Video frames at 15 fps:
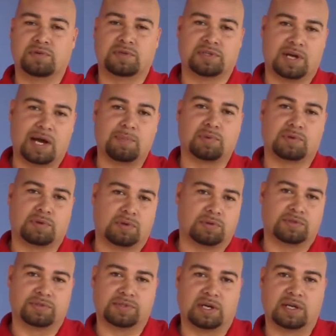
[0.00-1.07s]
for Doppler
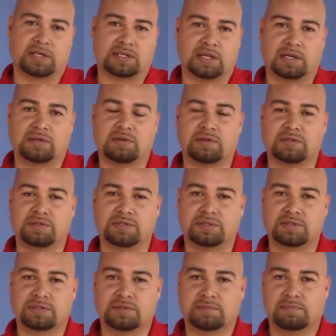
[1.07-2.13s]
ultrasonic
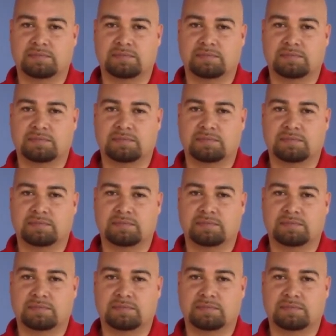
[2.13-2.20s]
technologies.